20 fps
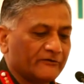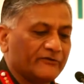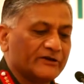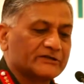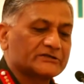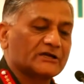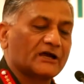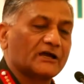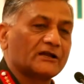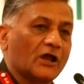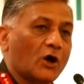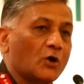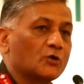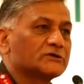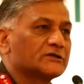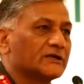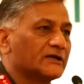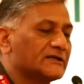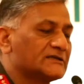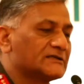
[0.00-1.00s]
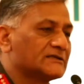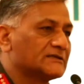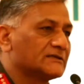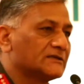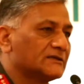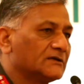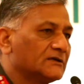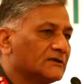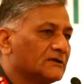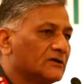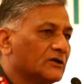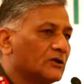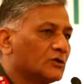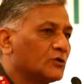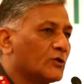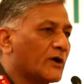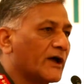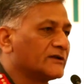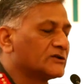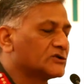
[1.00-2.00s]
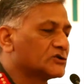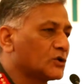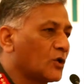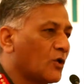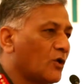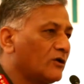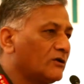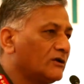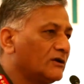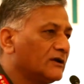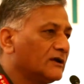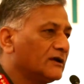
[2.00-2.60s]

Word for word: which allows us to ensure